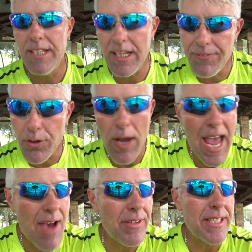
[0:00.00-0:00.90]
If you
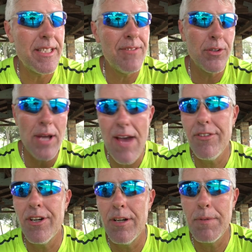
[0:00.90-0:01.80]
haven't
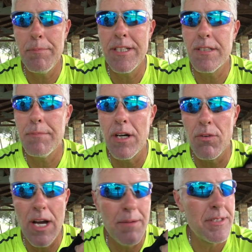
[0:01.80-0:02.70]
heard me mention Mel
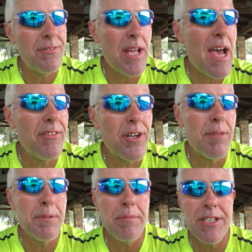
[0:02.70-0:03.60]
Robbins, if you haven't
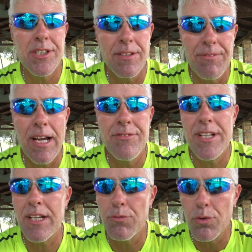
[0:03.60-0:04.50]
heard me mention the
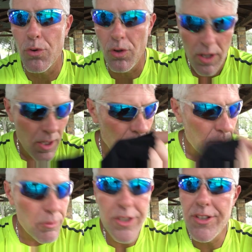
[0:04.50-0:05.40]
5-second rule,
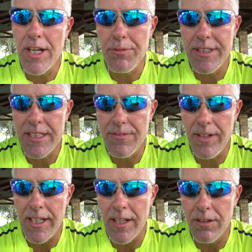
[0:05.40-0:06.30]
when you're done with this
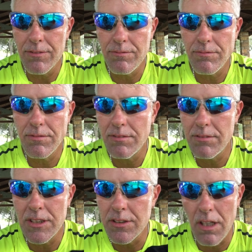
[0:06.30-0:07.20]
video,
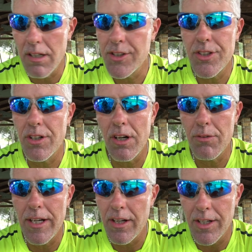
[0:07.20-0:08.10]
as long as you're
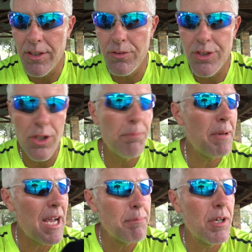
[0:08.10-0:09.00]
already on YouTube,
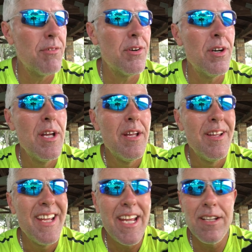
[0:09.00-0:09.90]
pop over
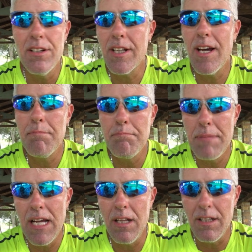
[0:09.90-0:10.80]
and look up
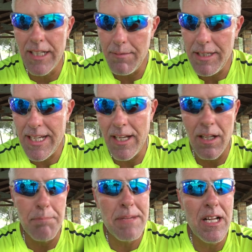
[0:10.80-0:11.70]
Mel
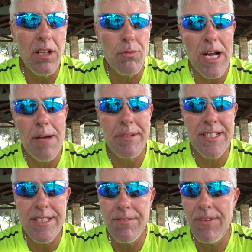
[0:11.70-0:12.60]

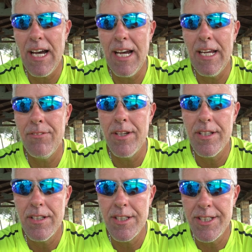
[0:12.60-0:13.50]
Robbins
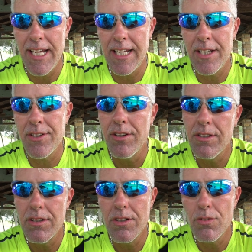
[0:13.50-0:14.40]
5-second
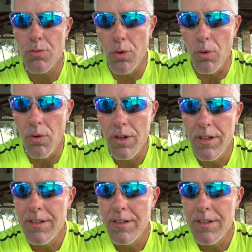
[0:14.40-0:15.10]
rule.